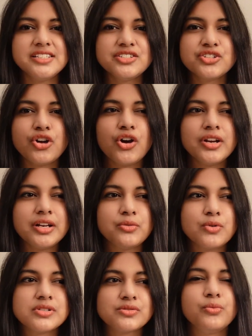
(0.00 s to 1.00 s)
just thought it
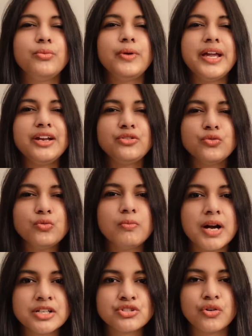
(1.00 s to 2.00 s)
was way too
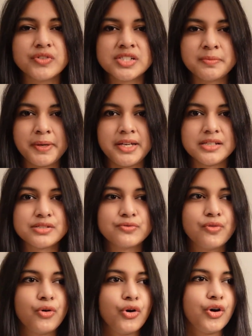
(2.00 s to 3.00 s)
much of a space
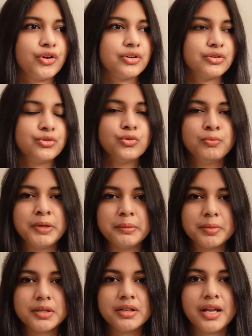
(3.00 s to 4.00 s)
for 2
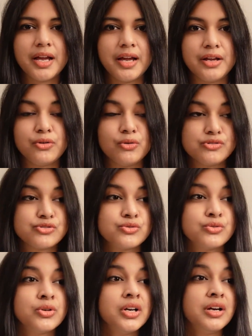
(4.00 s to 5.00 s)
people, and
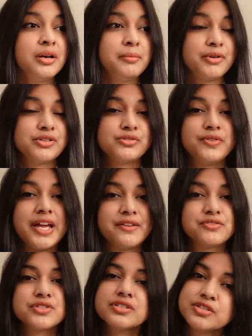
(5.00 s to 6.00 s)
also because we
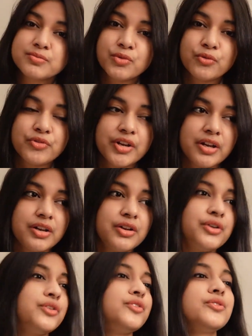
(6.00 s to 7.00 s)
have just moved
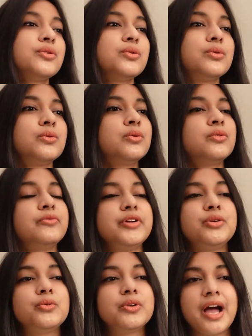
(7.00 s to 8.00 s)
here, so we
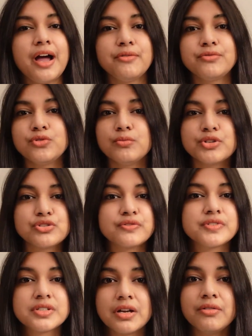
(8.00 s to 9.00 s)
don't have too much of
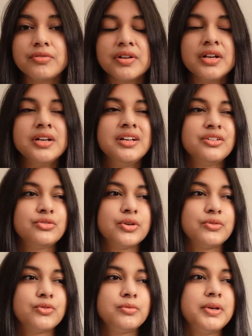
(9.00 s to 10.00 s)
stuff, so
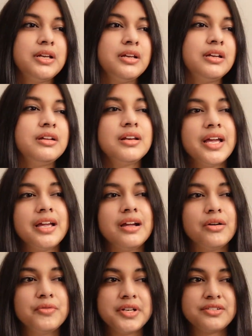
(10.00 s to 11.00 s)
it would be like
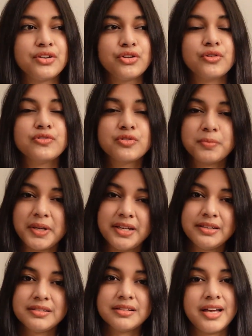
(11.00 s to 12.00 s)
a wastage of
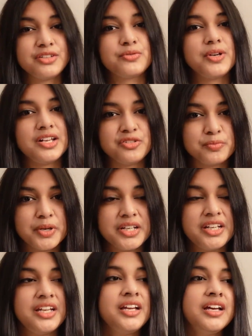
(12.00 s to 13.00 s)
space as well as
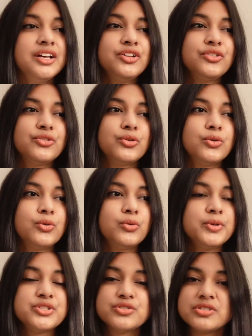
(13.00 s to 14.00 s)
money. So
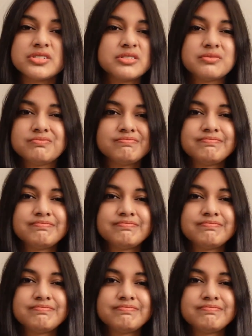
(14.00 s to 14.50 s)
it just